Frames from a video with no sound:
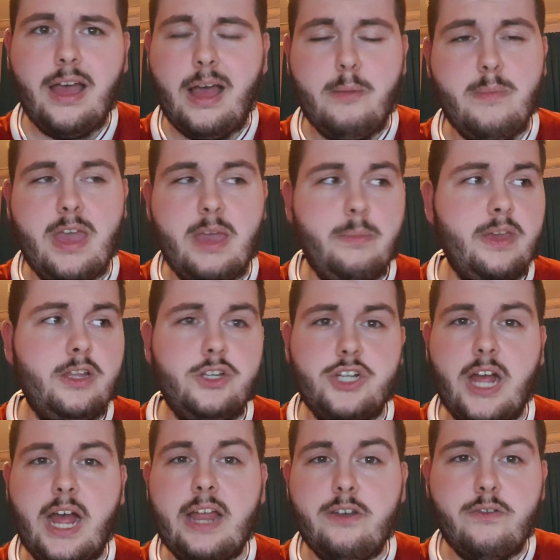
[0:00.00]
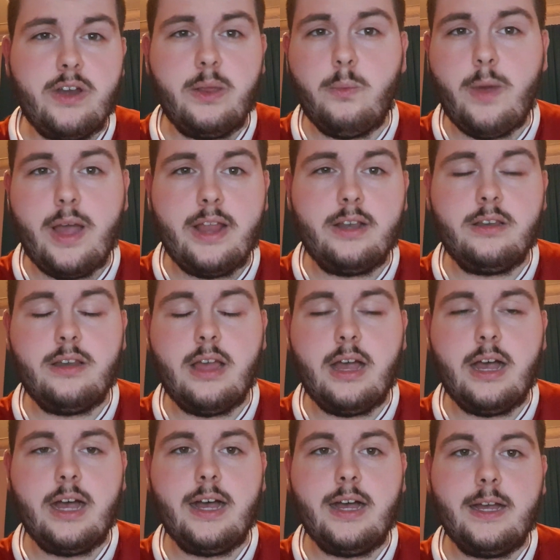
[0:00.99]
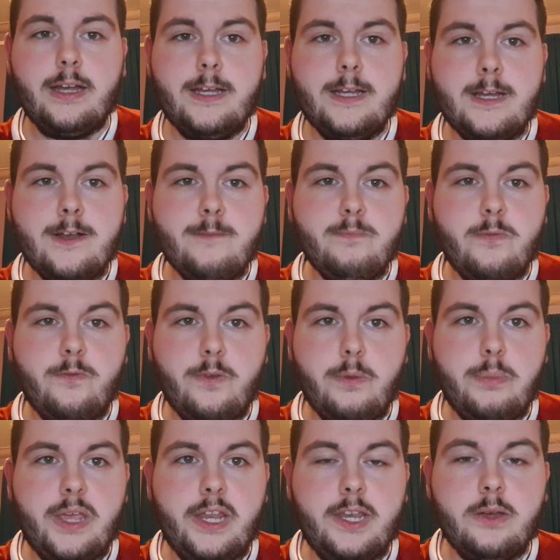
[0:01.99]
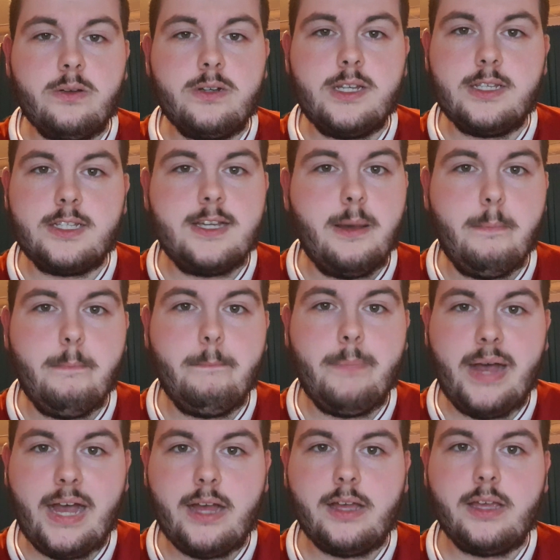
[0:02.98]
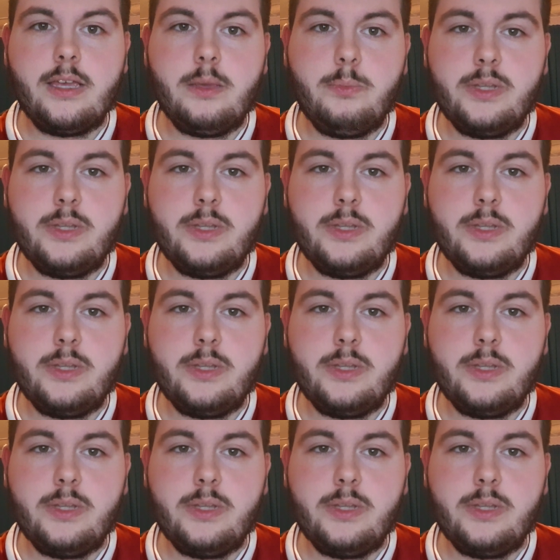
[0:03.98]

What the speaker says: maybe in January when Fabinho does come back.